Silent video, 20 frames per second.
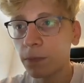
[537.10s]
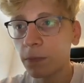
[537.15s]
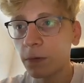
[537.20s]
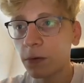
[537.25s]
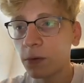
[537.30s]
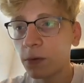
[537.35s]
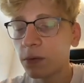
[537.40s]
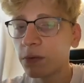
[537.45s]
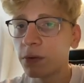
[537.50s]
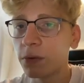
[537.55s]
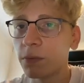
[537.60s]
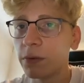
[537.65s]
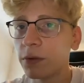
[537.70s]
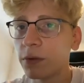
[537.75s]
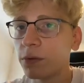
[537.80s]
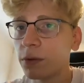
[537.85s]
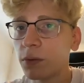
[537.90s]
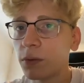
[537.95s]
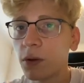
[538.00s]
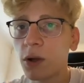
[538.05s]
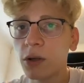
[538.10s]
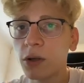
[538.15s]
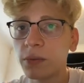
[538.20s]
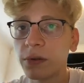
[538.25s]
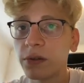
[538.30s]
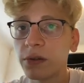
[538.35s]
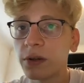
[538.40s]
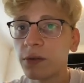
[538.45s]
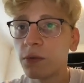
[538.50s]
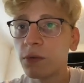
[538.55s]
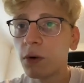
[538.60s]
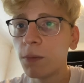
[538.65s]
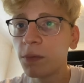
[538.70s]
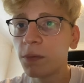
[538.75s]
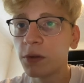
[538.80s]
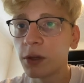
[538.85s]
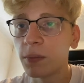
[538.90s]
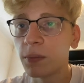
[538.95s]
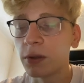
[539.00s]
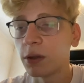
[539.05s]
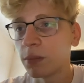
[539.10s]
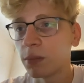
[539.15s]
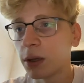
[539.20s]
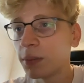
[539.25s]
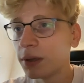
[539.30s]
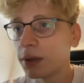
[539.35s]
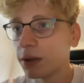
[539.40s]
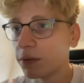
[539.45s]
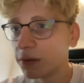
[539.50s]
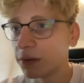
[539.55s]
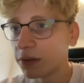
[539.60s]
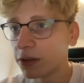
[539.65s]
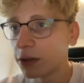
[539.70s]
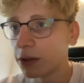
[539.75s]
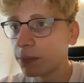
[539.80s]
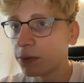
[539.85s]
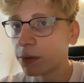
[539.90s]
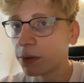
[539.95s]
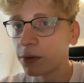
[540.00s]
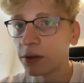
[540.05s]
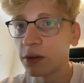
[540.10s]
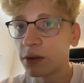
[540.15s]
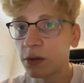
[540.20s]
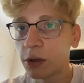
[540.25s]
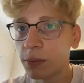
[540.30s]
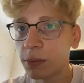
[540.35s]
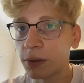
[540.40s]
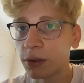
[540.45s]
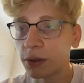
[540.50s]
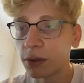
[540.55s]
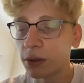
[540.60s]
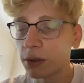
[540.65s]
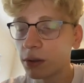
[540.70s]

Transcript: So if you record yourself rope skipping and maybe giving tips on the topic,